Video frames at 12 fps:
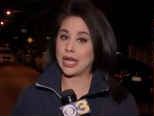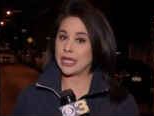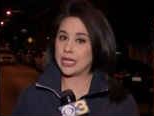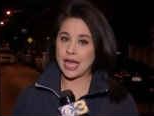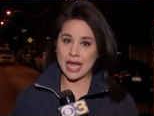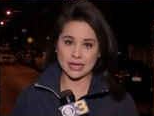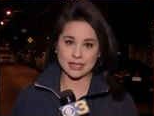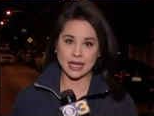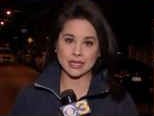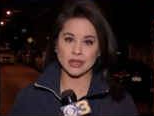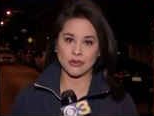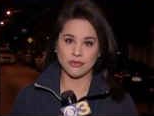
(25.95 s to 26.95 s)
A lot
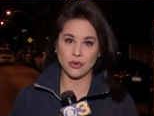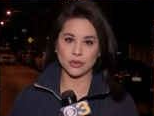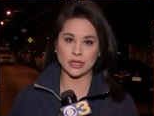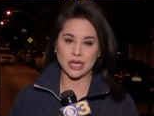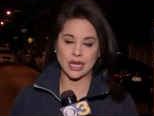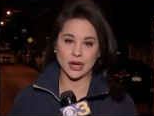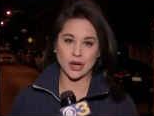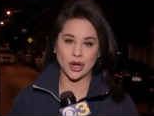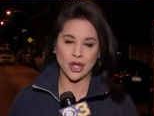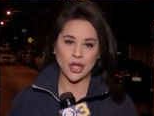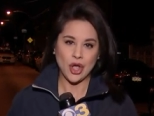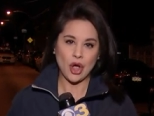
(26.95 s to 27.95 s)
has unfolded
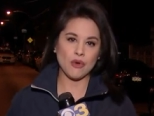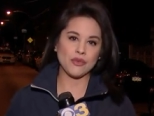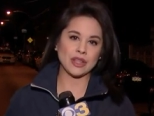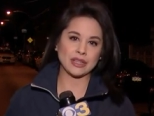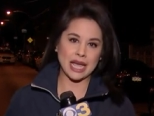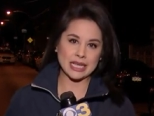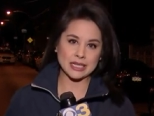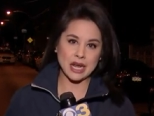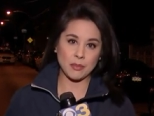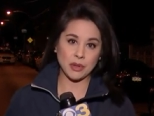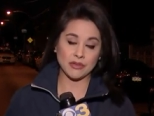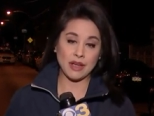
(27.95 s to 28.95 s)
here over the last
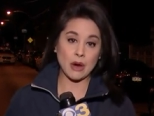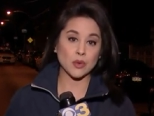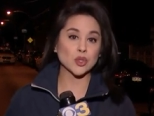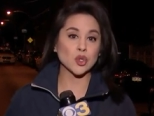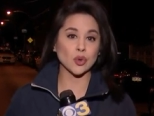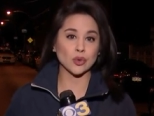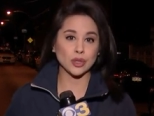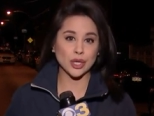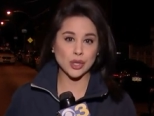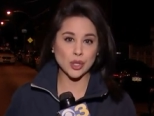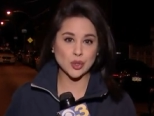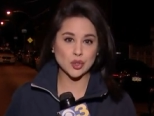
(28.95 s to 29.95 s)
couple of hours.
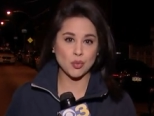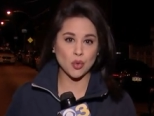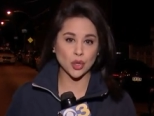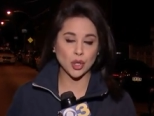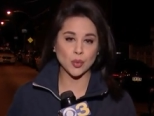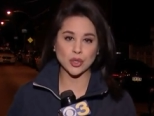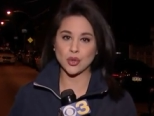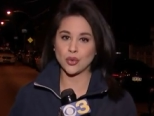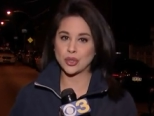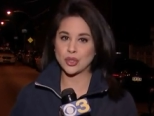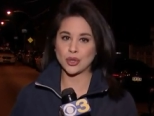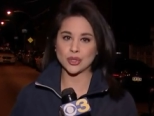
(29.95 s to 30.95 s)
Early this morning, we're
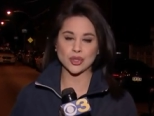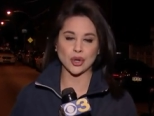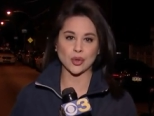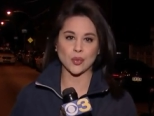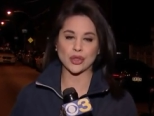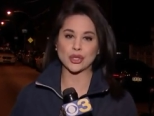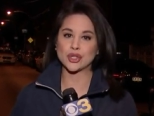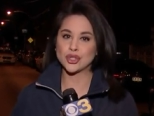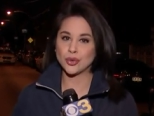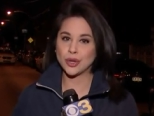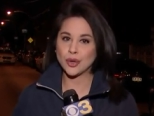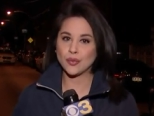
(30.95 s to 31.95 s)
told this all started with a
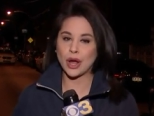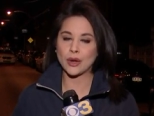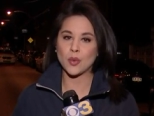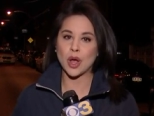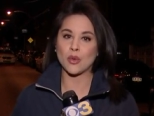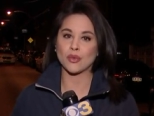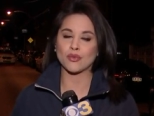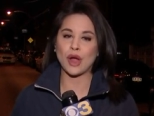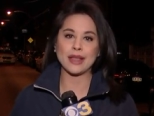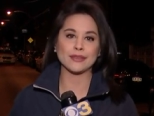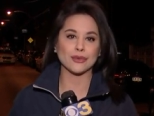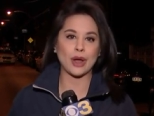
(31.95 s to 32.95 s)
shooting right
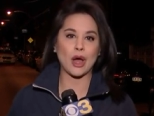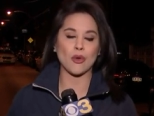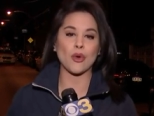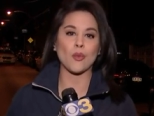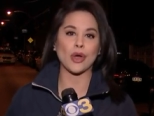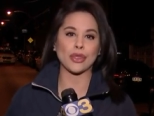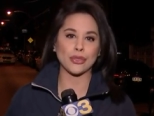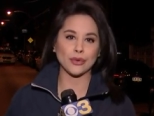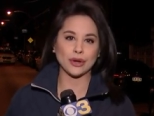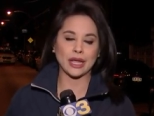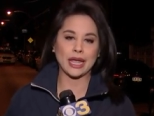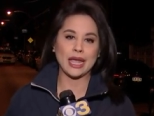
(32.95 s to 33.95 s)
right around
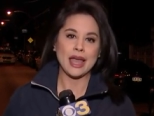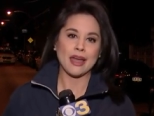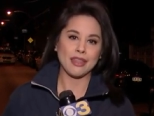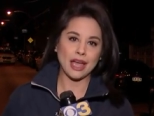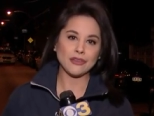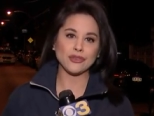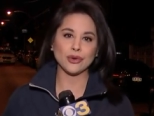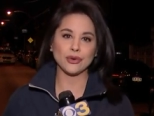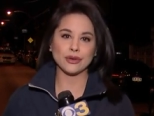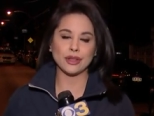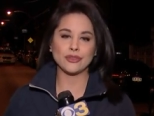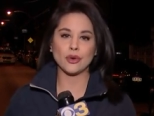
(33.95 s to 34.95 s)
1.30. That
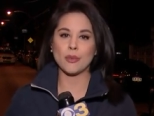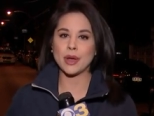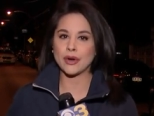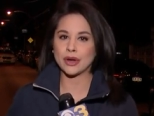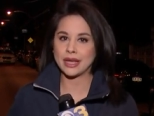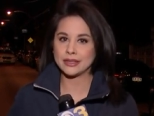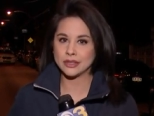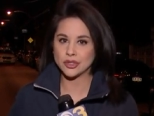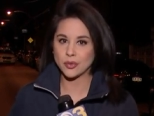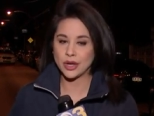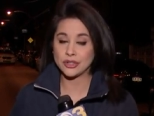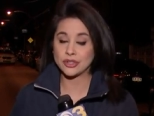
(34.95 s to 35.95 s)
turned into a barricade
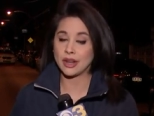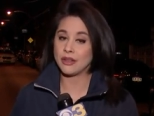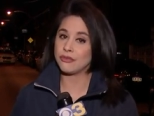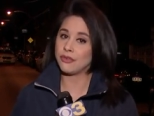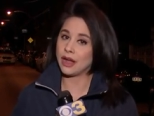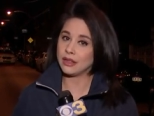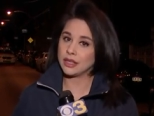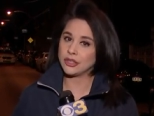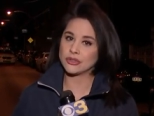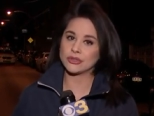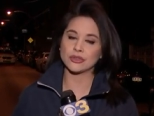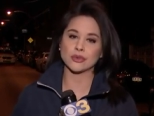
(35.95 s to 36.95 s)
situation. And finally,
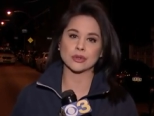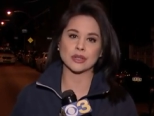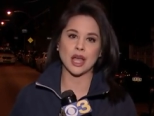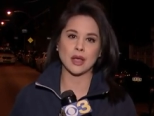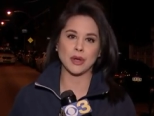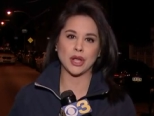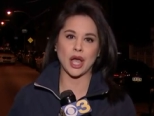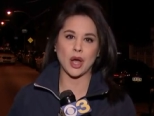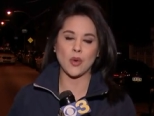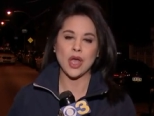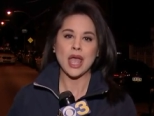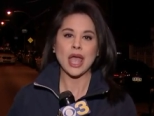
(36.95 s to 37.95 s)
just a short time
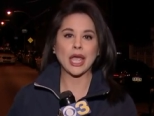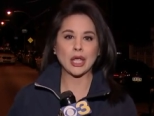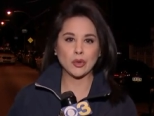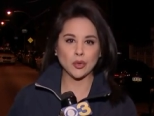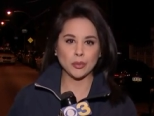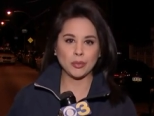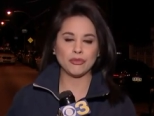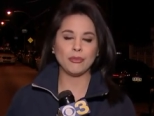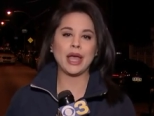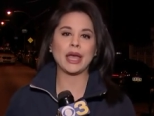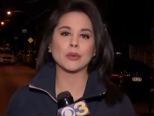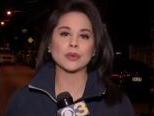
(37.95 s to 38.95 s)
ago, a group of
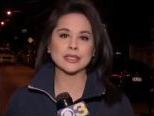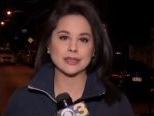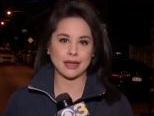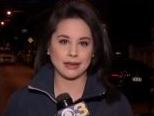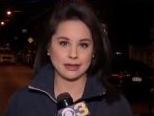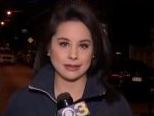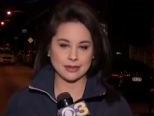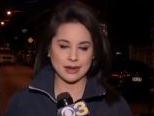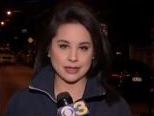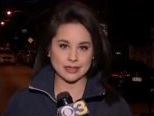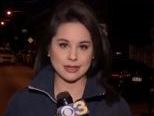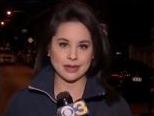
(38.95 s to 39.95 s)
men was taken into
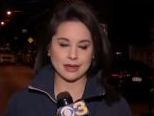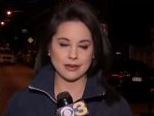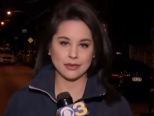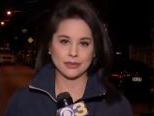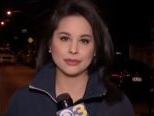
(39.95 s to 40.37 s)
custody.